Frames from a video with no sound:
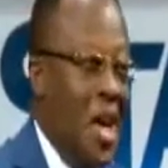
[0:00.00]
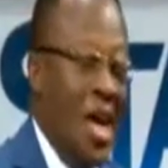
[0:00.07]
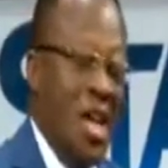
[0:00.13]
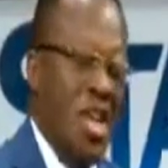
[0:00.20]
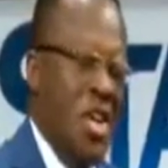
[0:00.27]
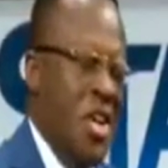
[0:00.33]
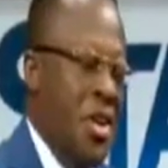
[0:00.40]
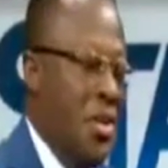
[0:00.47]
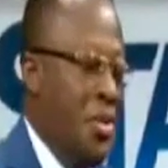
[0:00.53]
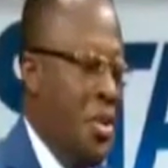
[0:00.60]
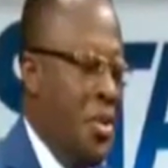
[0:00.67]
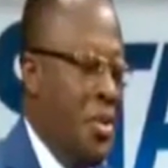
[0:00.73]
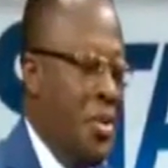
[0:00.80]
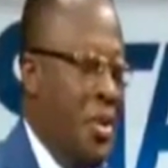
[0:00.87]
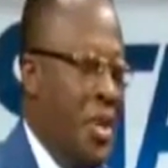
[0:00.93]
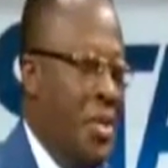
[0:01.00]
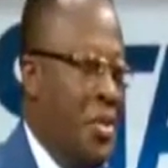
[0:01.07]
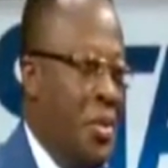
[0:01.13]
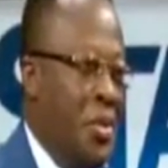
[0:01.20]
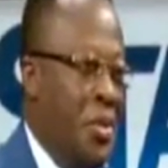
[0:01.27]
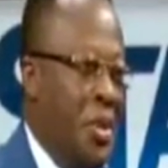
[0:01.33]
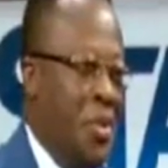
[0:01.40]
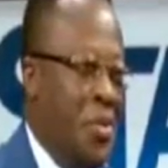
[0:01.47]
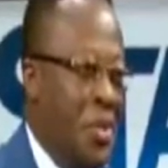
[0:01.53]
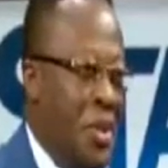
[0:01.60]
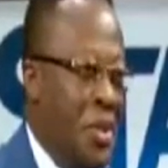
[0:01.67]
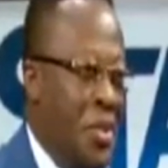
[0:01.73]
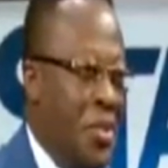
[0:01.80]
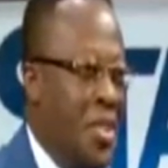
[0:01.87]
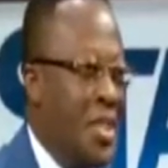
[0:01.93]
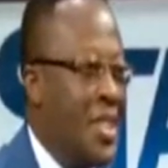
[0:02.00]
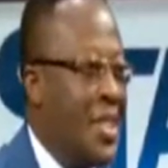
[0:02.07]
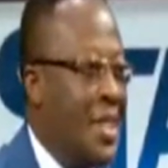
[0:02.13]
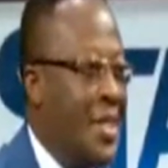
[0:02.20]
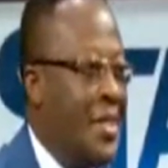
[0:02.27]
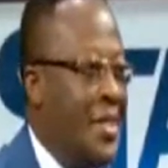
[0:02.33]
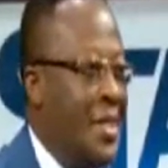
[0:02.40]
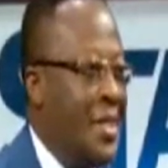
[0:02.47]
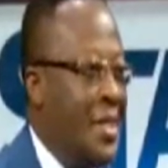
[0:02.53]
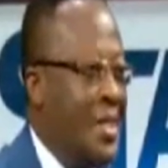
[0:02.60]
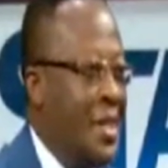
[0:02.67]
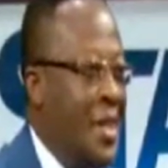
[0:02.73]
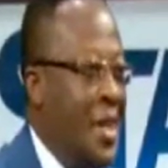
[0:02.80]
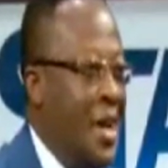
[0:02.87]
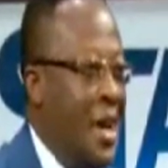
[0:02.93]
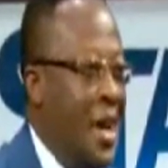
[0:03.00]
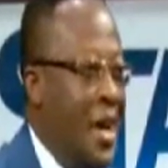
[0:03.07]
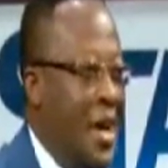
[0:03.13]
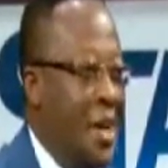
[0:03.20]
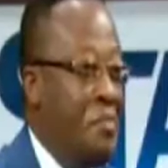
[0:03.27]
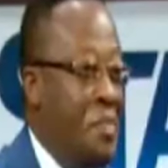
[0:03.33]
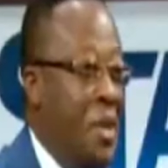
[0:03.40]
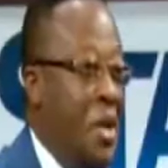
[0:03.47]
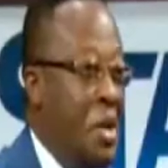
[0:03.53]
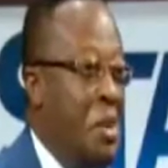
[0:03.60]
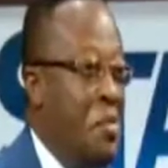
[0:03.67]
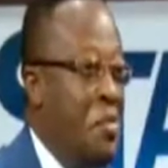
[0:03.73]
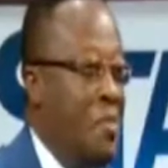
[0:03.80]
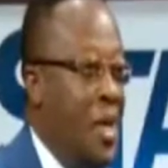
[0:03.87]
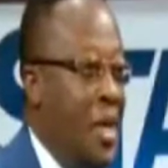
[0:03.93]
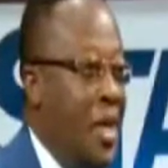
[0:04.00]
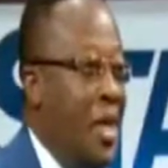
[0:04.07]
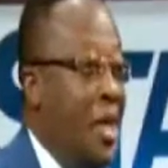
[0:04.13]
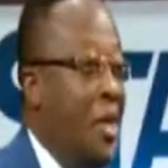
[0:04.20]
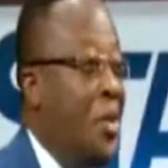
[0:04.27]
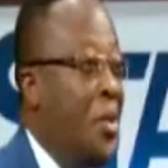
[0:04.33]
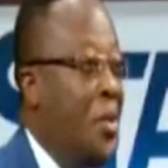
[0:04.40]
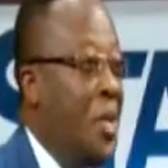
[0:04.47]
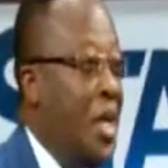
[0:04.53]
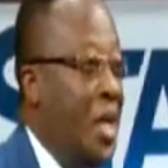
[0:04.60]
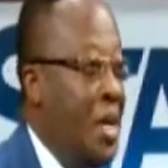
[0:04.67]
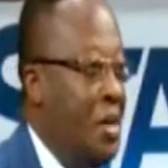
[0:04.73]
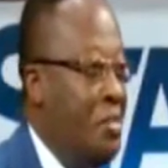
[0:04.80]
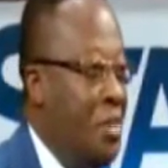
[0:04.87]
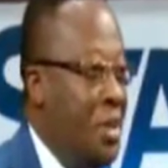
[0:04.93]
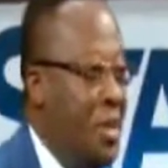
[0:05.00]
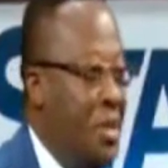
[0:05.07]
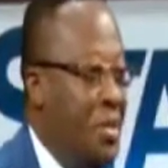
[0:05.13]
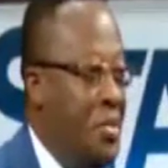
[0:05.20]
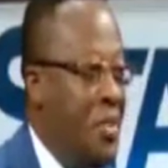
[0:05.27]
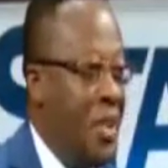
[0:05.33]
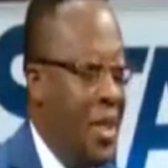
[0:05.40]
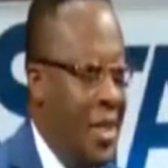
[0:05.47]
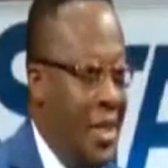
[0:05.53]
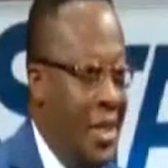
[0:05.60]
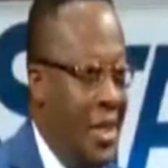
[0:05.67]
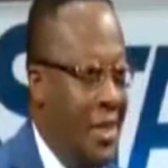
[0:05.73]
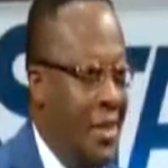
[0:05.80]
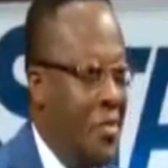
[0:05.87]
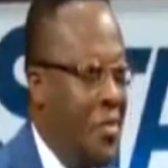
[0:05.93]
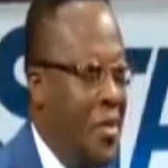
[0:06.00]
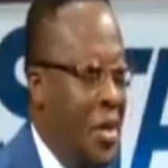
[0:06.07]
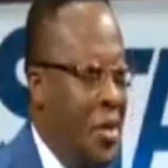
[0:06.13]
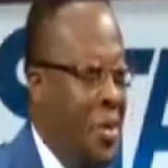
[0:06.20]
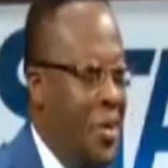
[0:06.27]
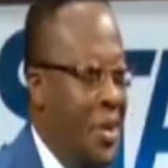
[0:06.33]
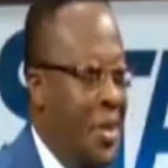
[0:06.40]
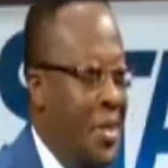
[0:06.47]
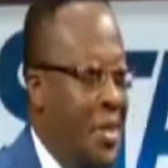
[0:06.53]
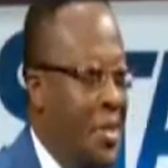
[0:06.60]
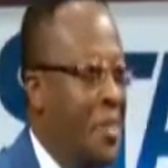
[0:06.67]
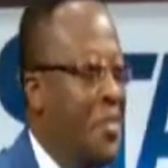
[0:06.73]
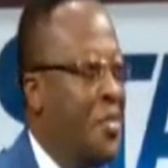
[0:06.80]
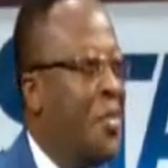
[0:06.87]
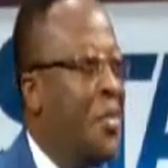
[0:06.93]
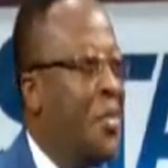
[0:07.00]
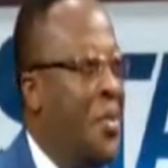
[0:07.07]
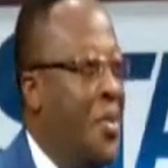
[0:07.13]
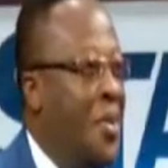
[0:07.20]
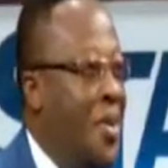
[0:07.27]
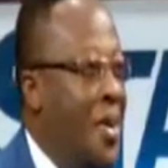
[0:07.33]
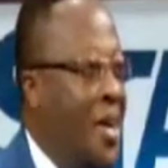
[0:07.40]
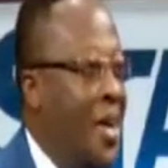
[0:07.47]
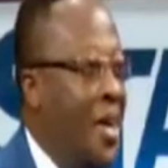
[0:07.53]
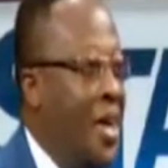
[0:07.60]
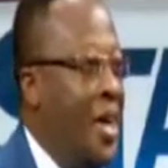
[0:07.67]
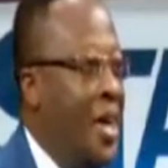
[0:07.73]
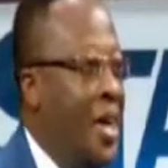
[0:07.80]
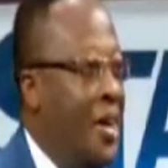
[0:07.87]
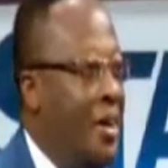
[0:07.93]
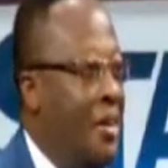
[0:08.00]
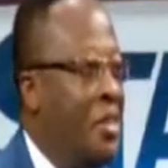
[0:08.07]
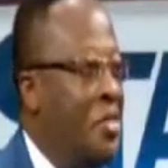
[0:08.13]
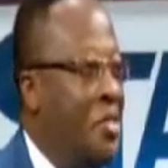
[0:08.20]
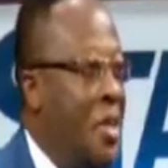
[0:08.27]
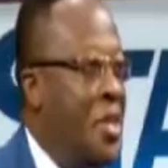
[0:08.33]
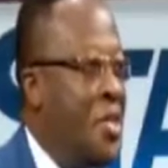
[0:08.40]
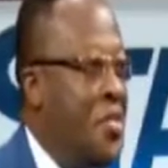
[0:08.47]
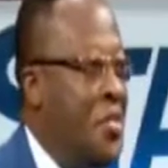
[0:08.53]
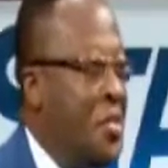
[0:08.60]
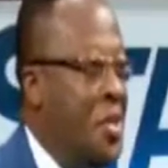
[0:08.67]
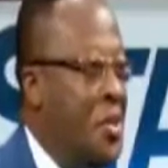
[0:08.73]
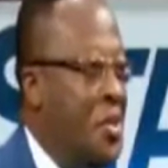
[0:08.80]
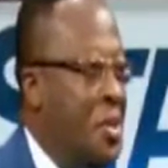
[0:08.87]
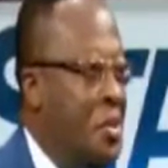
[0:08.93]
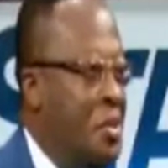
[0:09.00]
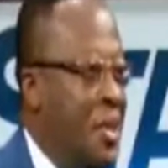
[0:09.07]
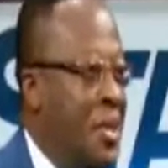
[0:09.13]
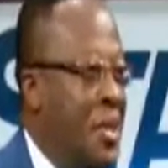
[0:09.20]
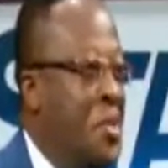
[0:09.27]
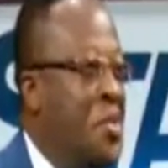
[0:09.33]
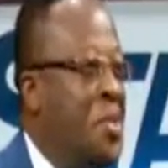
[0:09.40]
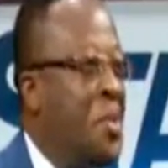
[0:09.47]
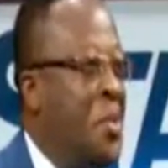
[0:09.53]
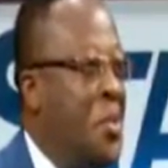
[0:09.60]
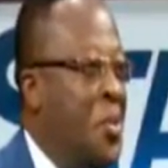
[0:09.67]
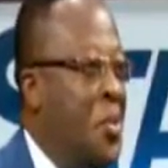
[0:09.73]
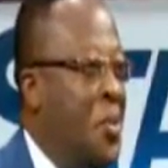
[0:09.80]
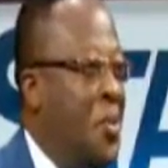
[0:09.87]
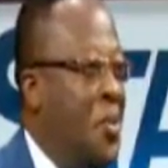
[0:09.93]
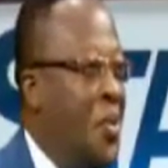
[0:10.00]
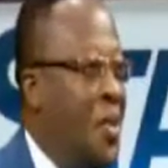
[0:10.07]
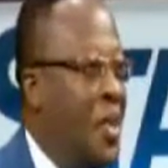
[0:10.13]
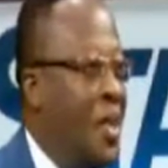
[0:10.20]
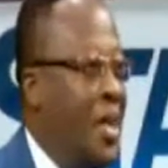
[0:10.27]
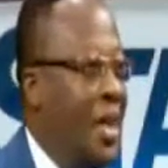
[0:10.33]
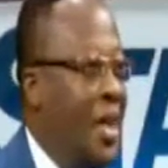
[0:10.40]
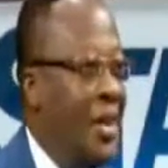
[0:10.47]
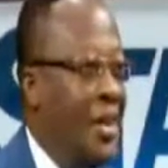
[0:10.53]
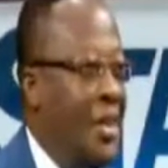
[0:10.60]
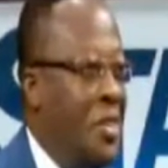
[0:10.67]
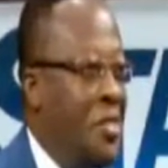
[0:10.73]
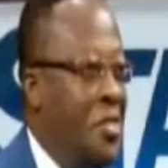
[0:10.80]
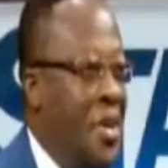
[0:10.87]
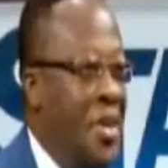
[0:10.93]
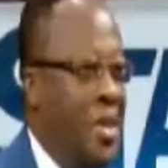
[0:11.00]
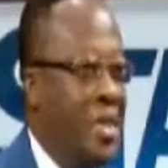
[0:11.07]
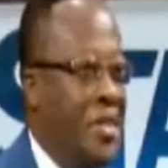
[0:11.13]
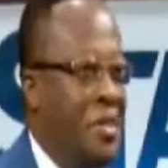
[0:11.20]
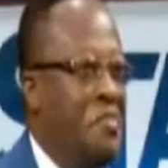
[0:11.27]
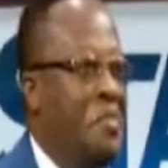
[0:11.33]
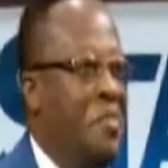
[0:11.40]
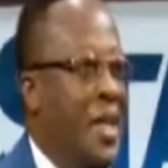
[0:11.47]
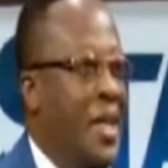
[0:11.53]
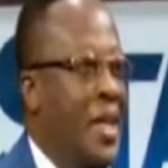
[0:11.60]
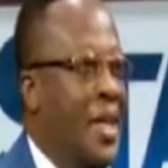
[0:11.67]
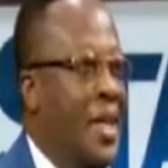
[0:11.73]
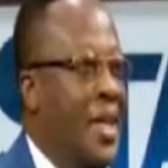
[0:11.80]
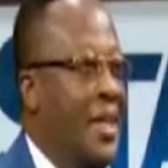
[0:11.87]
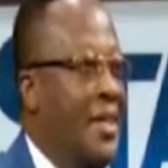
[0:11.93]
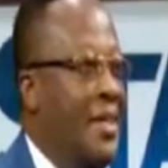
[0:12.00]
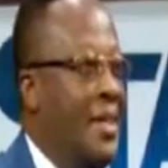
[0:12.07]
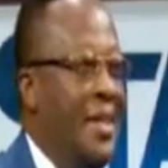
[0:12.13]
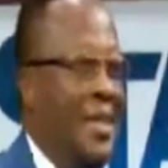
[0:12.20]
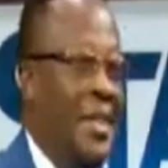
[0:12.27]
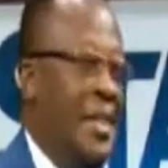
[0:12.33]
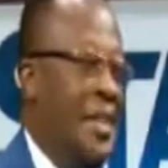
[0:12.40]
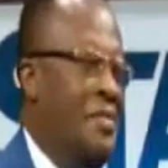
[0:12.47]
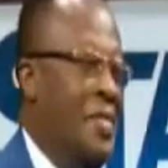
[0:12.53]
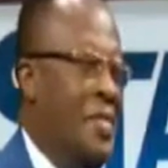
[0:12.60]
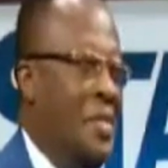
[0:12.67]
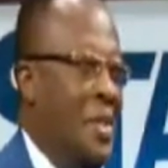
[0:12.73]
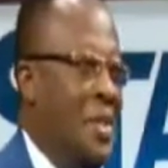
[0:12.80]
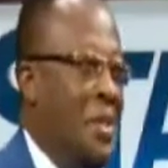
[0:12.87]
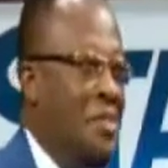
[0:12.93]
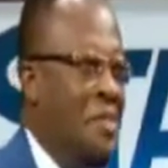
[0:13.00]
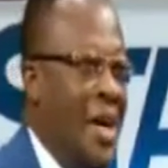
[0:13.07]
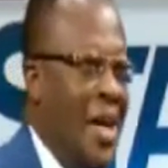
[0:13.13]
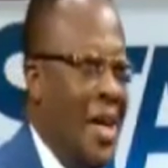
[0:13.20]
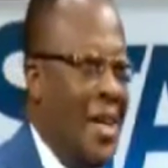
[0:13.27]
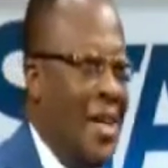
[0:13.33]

No. I'd always wanted to study and become a lawyer. But one day at the Faculty of Law and a transfer to the business school and an interest in banking, and I have never looked back.